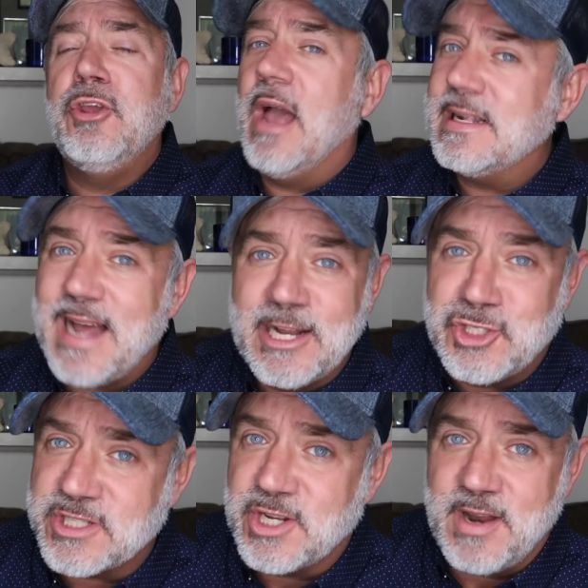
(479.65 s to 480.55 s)
You guys, I
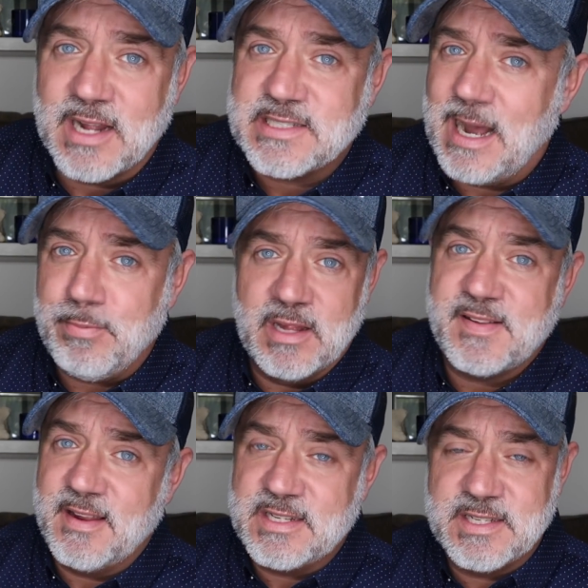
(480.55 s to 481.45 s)
just could not stop
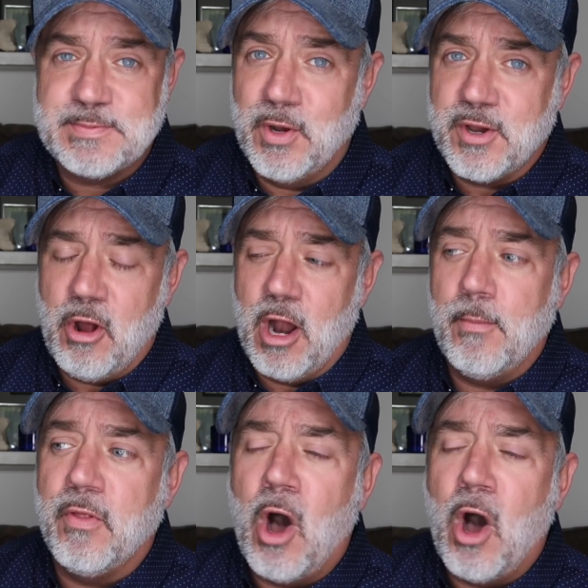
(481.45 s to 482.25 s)
listening to this book on Audible.